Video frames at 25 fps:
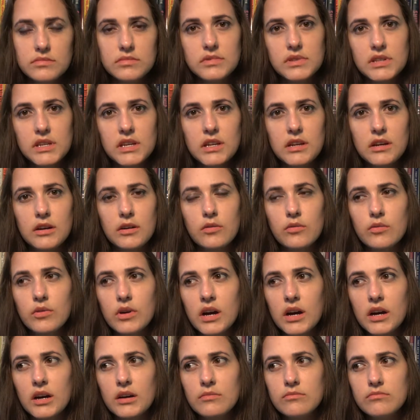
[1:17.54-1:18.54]
you
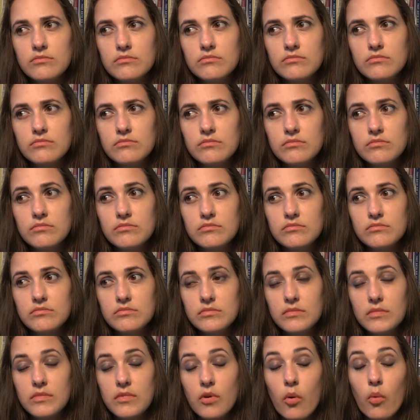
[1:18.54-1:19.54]
know,
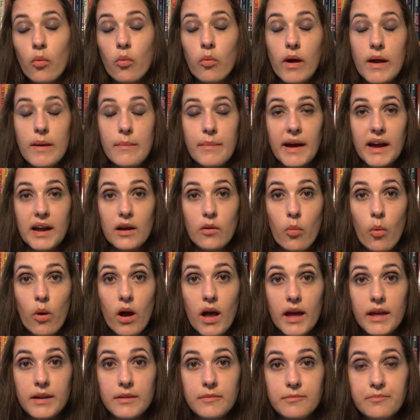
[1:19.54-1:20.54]
way back
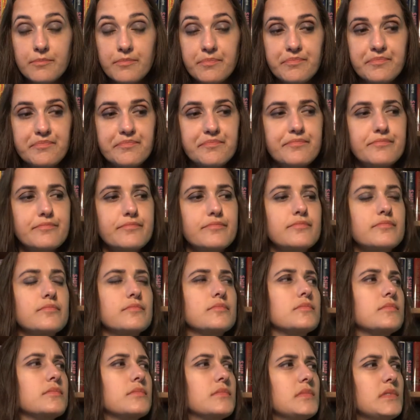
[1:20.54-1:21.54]
when.
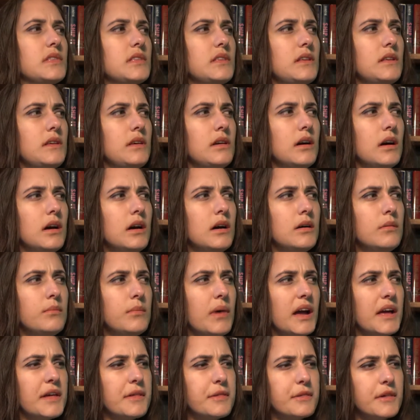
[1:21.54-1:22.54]

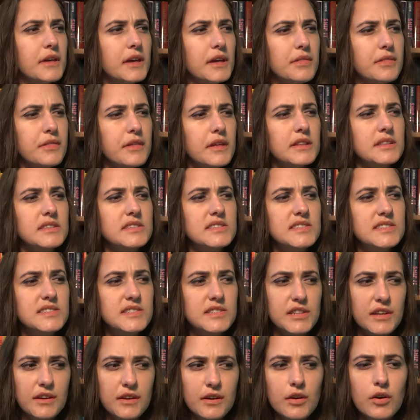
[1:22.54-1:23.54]
I think that
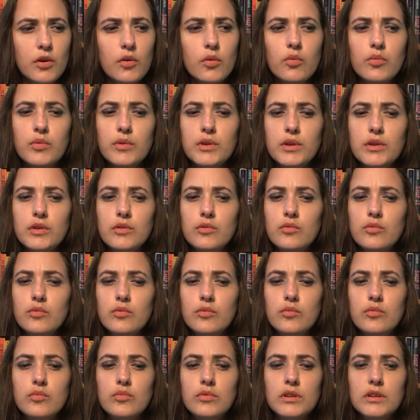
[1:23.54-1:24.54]
still
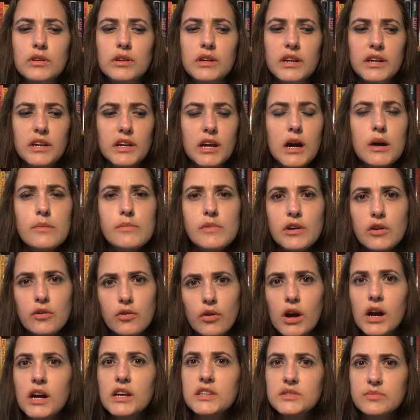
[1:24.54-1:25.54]
you can come
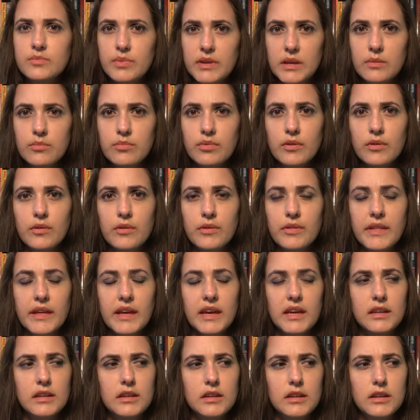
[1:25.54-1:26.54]
across people
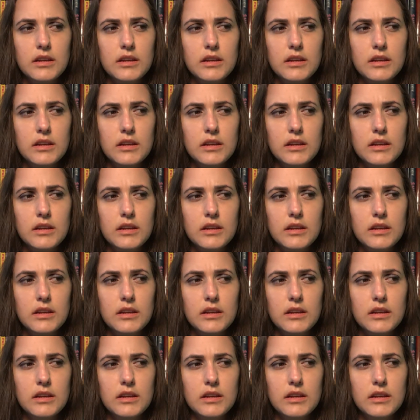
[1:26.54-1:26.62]
that